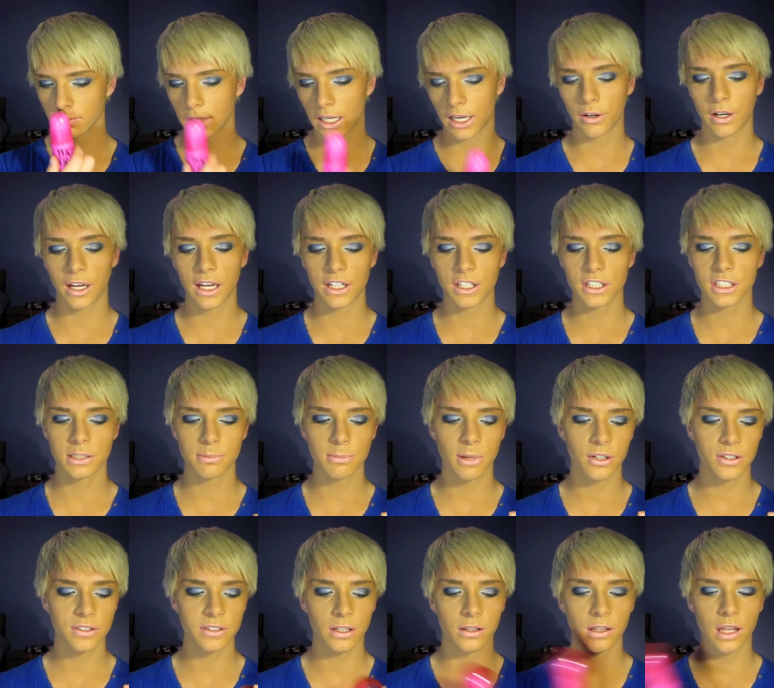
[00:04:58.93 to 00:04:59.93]
I don't know. It just
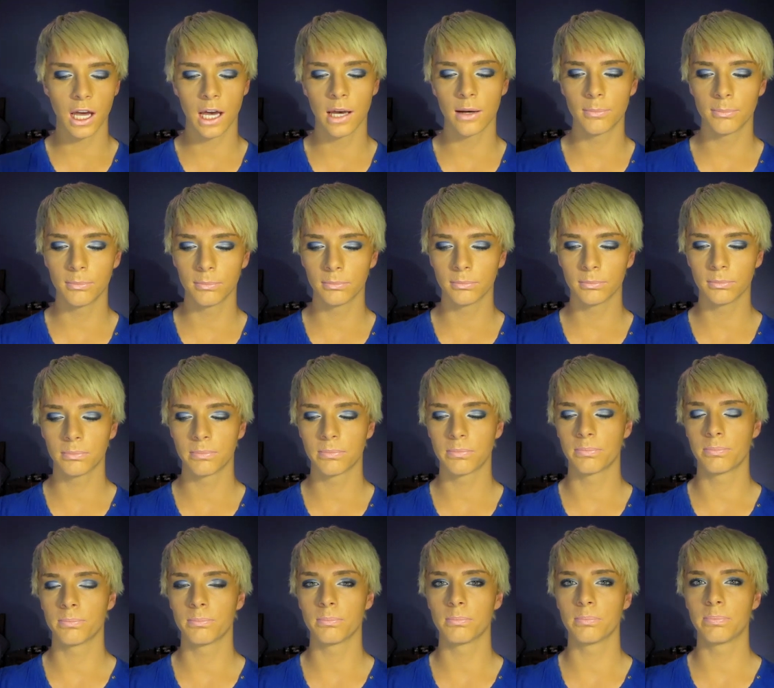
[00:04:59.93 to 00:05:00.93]
smells a lot
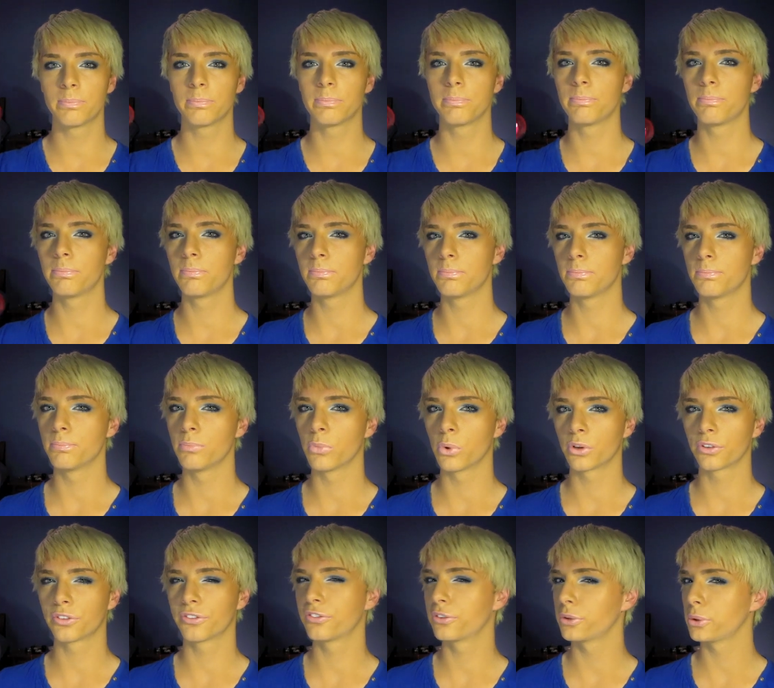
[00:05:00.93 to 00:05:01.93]

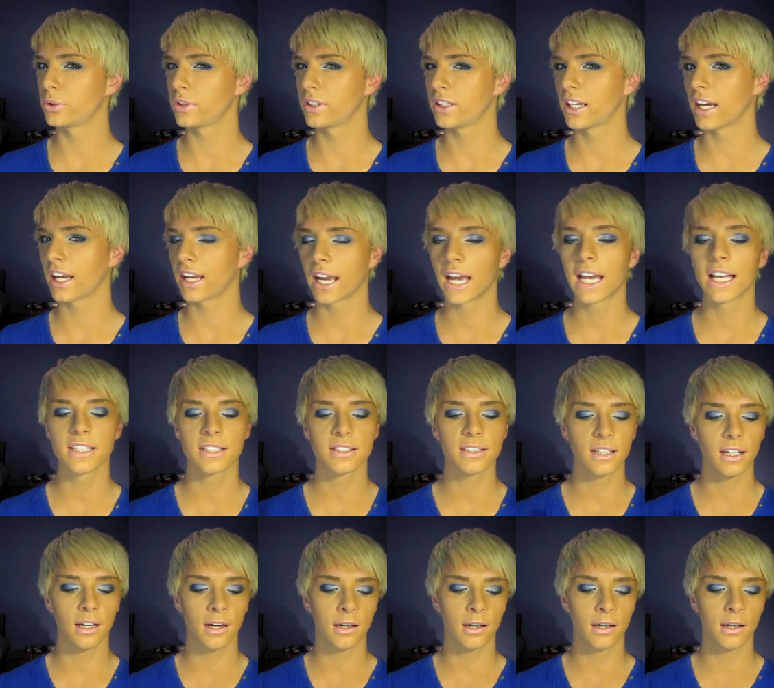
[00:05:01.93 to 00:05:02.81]
more fruity, I guess.